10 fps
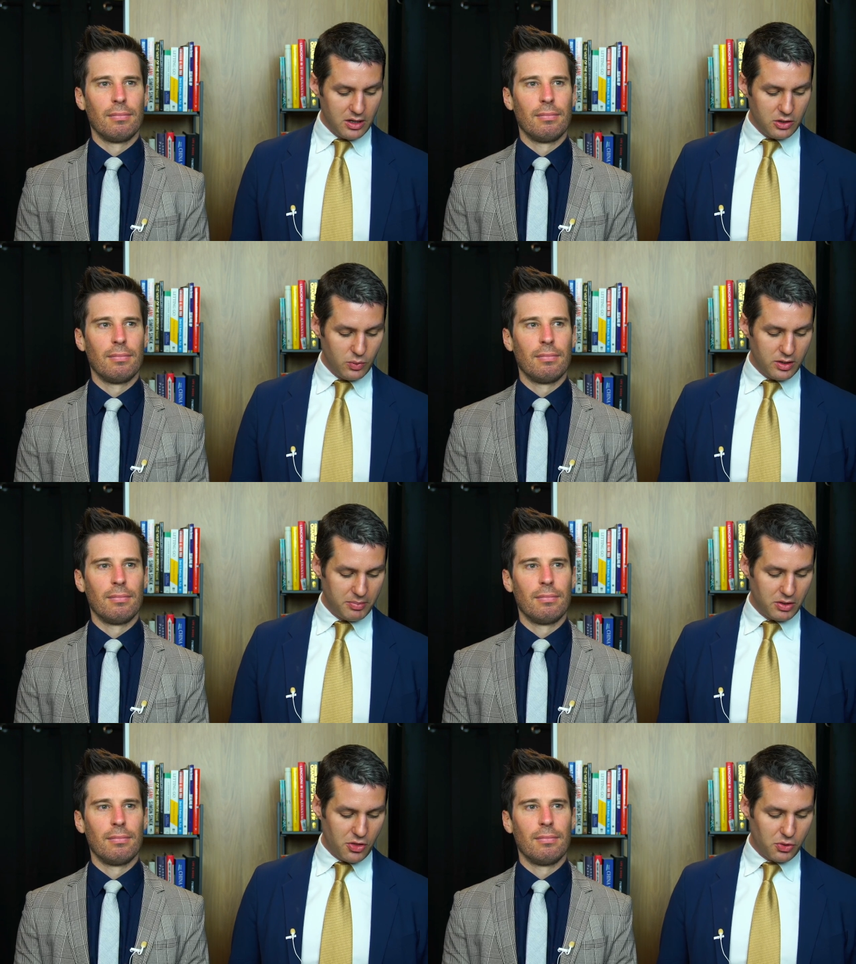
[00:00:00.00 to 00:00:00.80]
Speaker 1: you would have
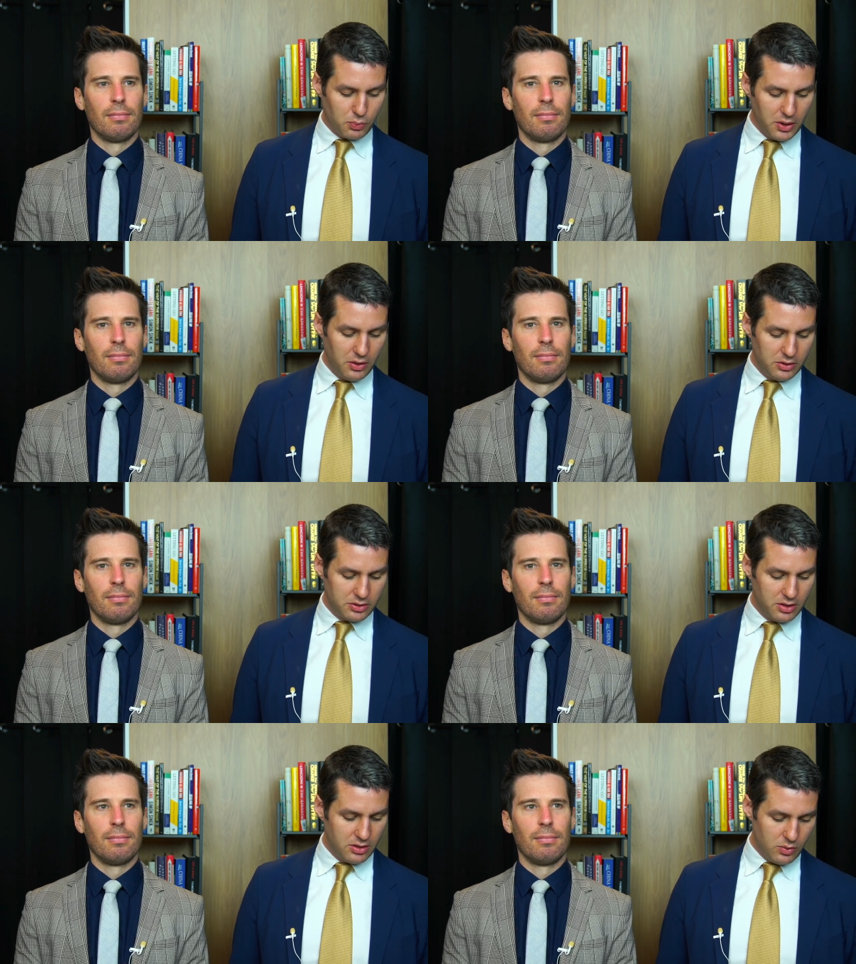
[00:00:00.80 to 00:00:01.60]
been thrilled
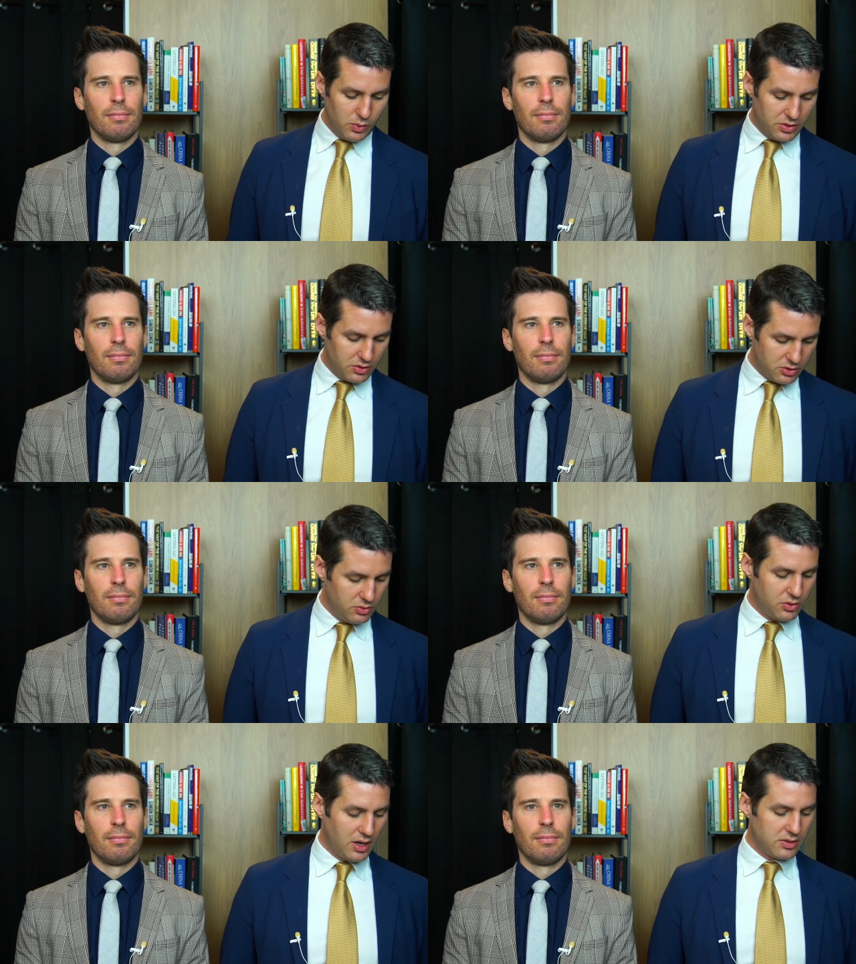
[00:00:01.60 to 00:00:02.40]
with your
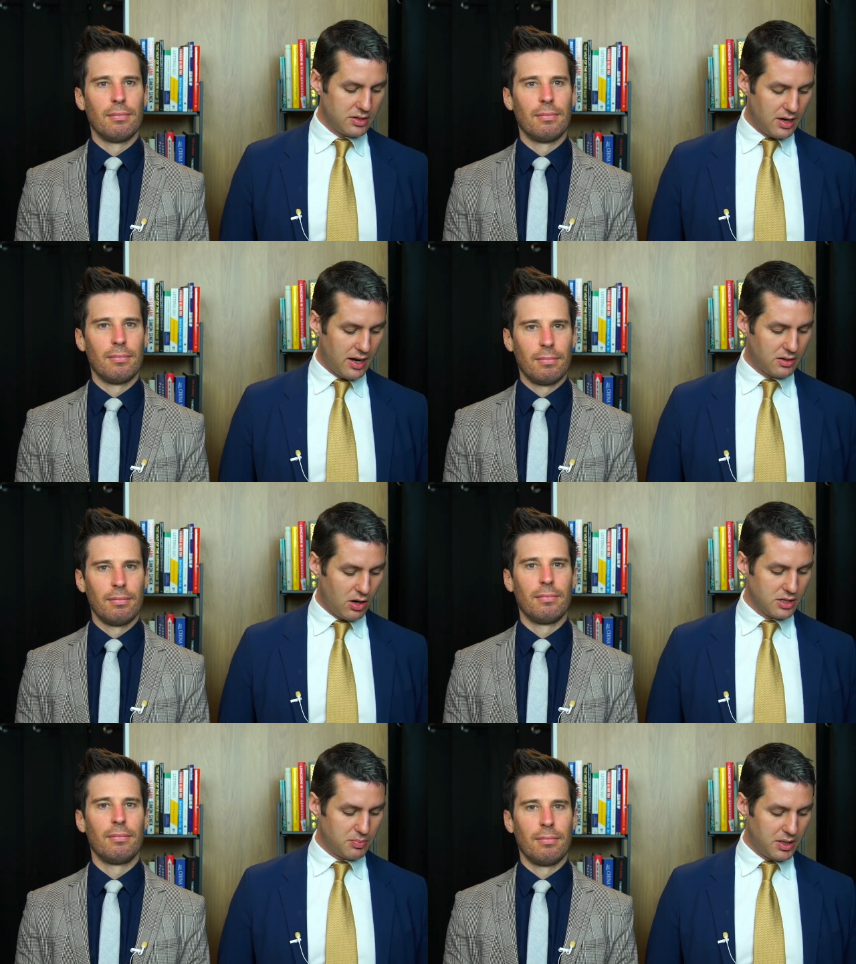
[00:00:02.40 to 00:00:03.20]
2009
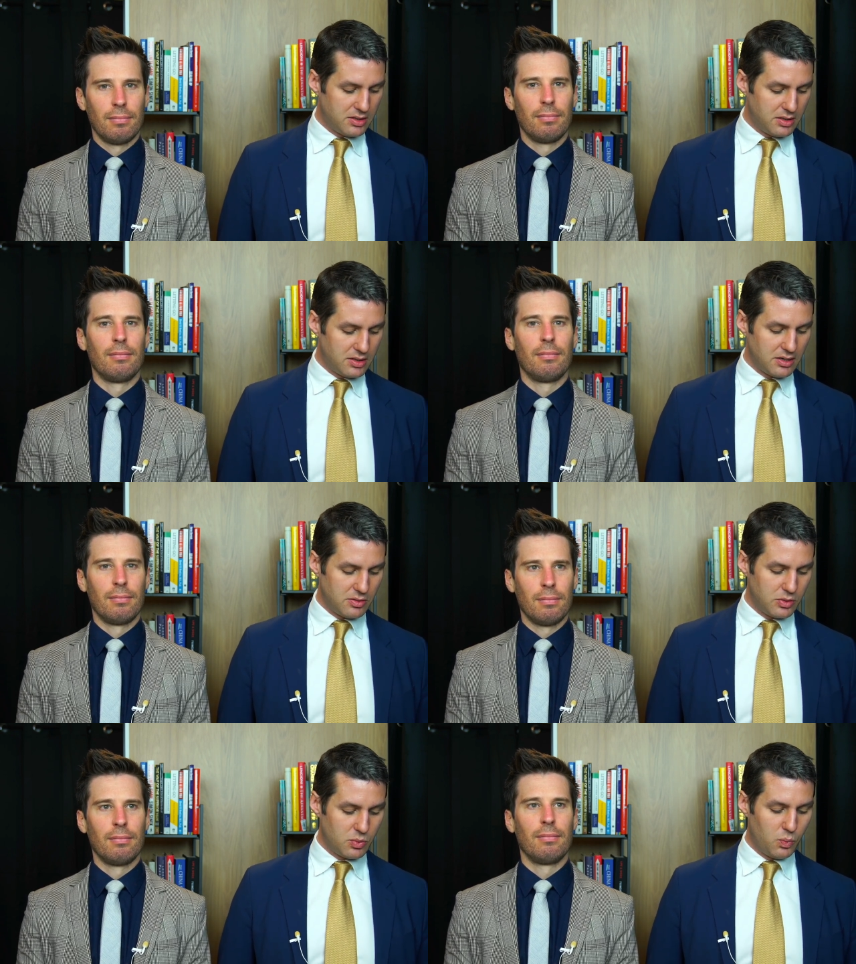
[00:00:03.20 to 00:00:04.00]
cost basis as it
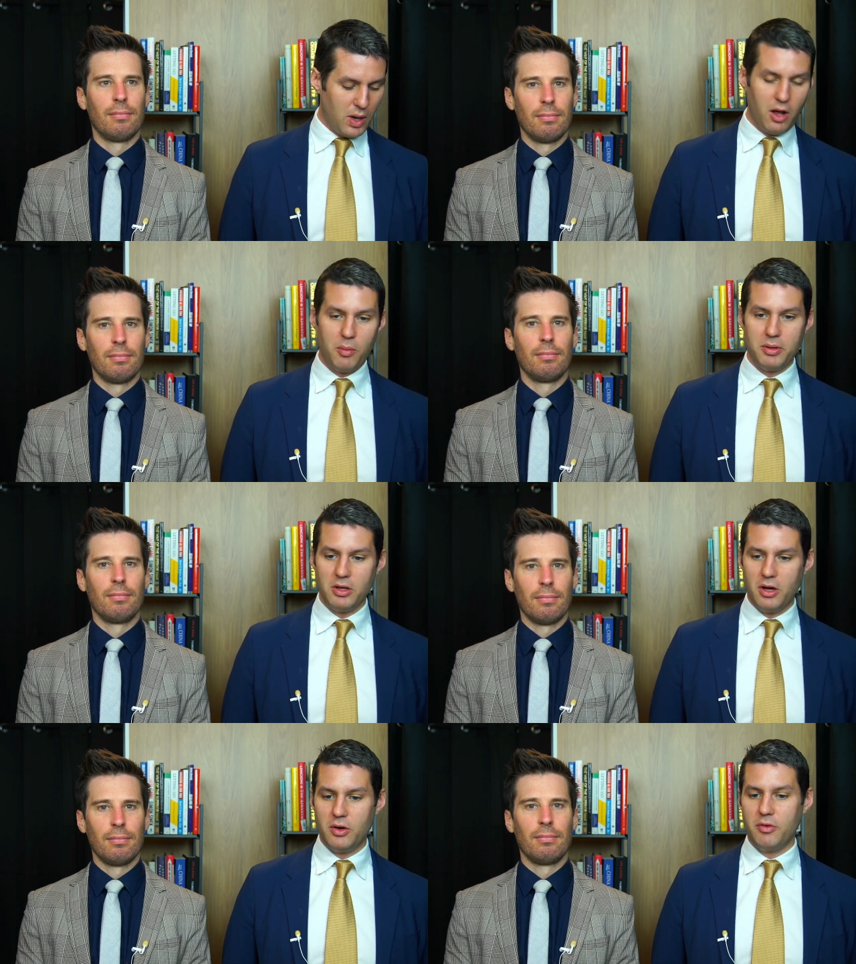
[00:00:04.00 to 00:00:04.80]
was well
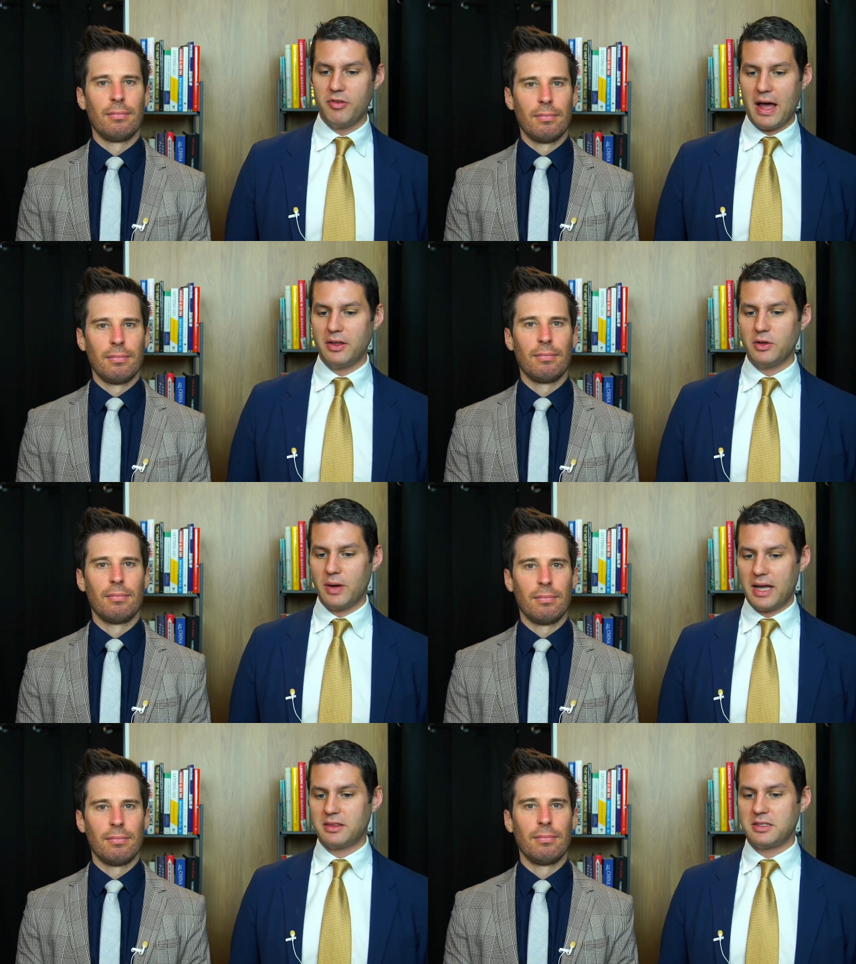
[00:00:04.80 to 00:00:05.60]
below value
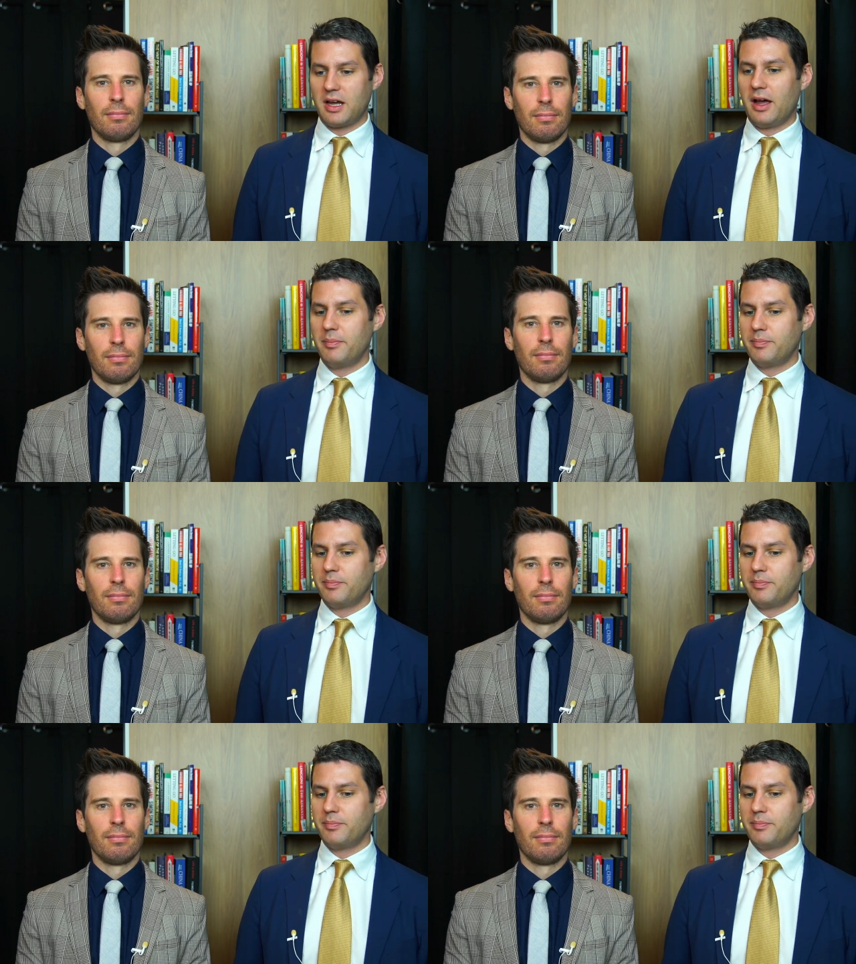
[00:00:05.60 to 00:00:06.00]
at the time.